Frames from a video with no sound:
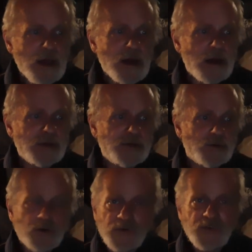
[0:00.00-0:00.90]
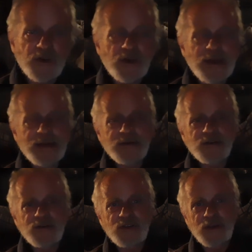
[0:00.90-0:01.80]
uh, so terrific
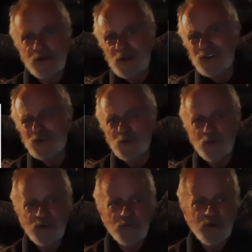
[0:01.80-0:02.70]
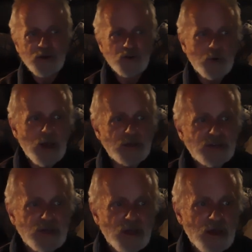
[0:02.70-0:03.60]
and indeed so picturesque.